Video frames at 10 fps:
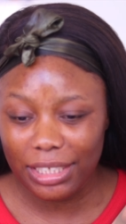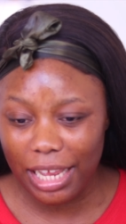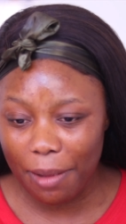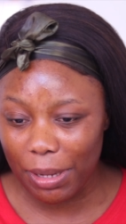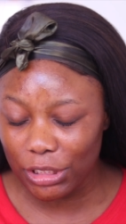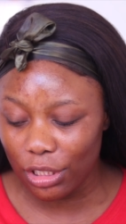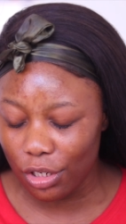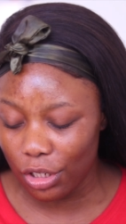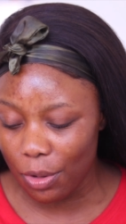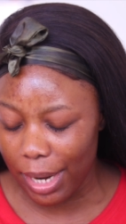today i'm actually
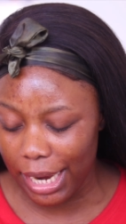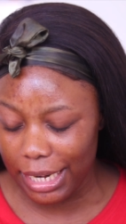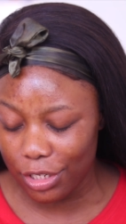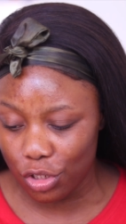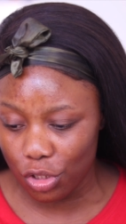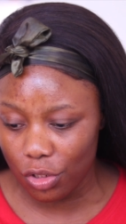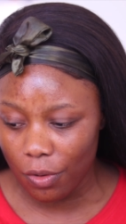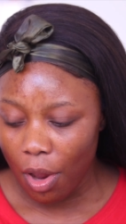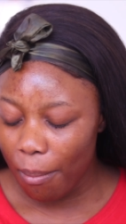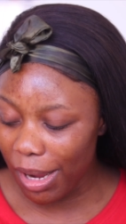gonna go ahead and
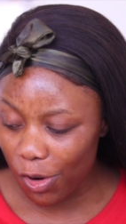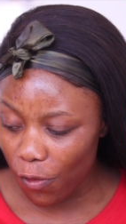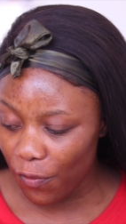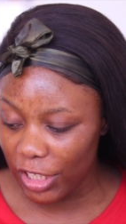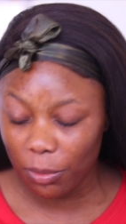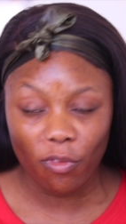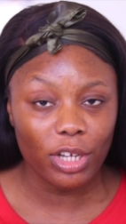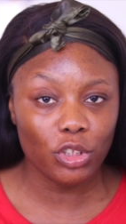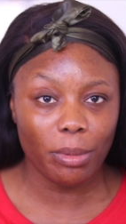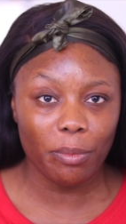do my whole face before
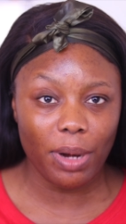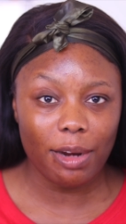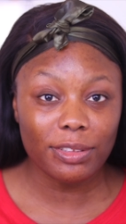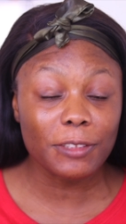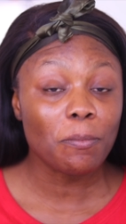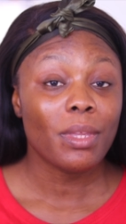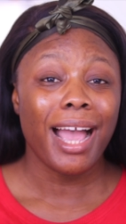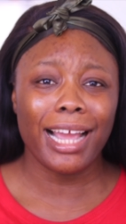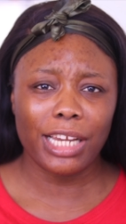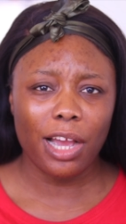i do my brows
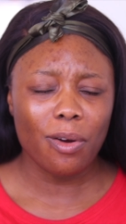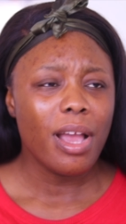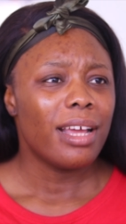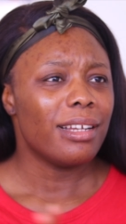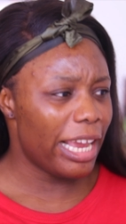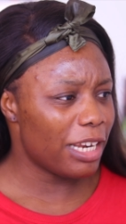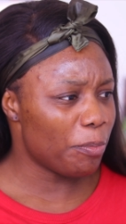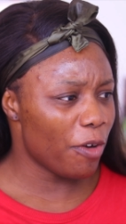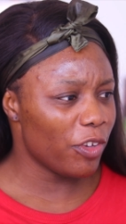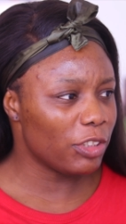i know in the
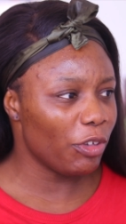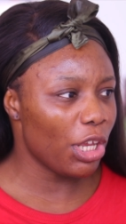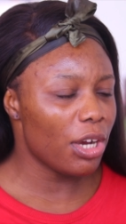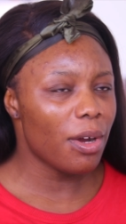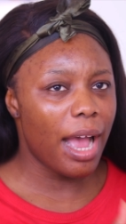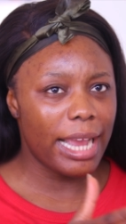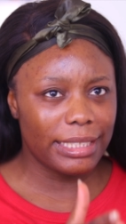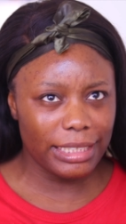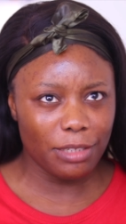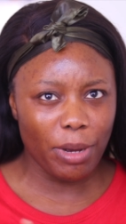previous video, I
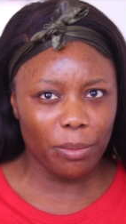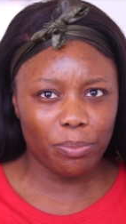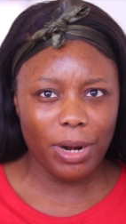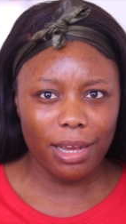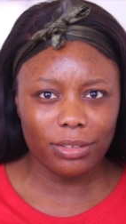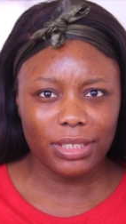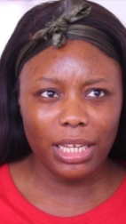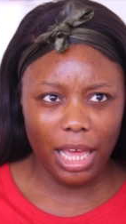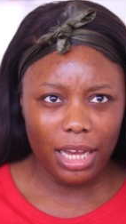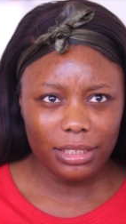did my brows
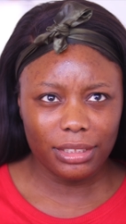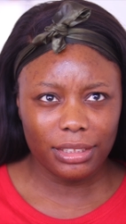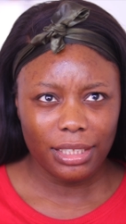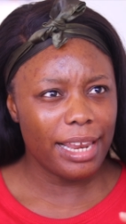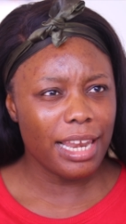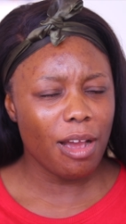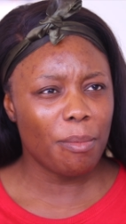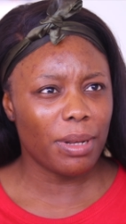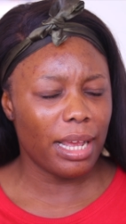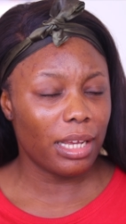last and now
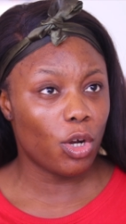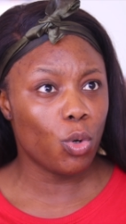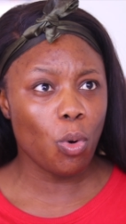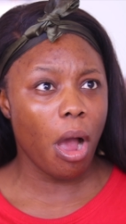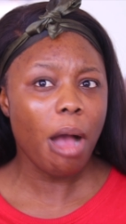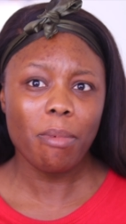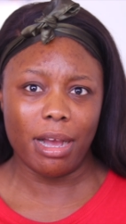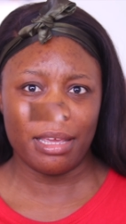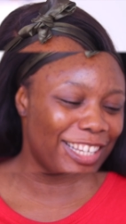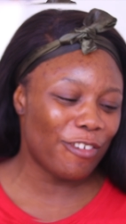I'm like, who am
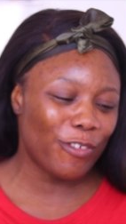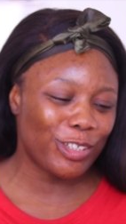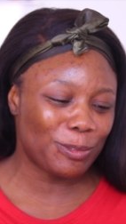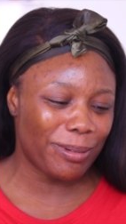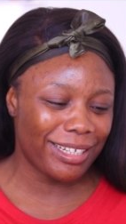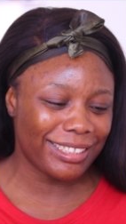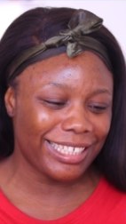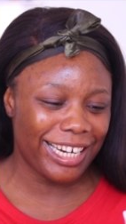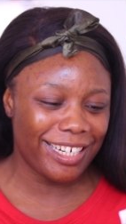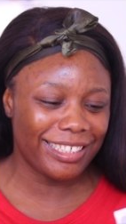I? The first product
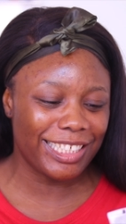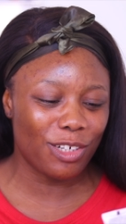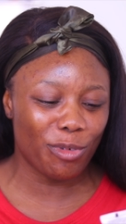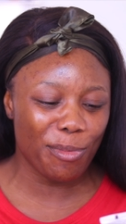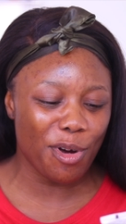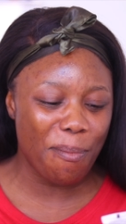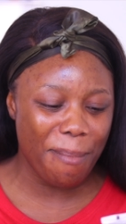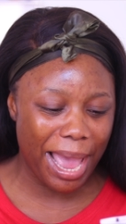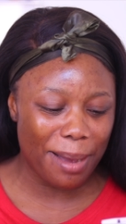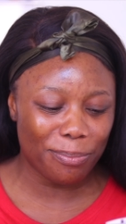here is the Rimmel Matte